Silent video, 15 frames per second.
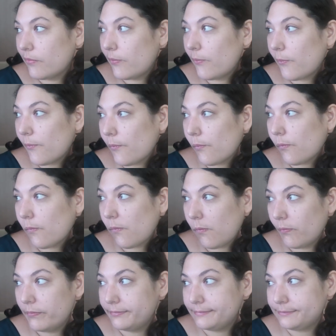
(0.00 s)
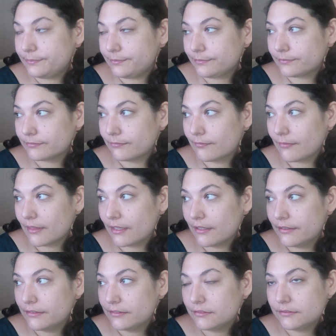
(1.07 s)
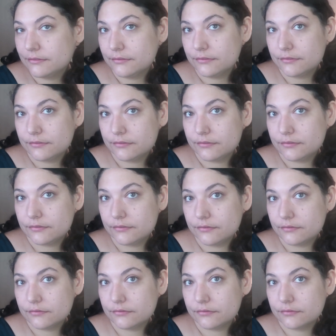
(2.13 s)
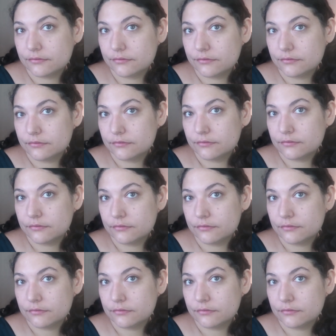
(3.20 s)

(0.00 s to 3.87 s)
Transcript: (silent)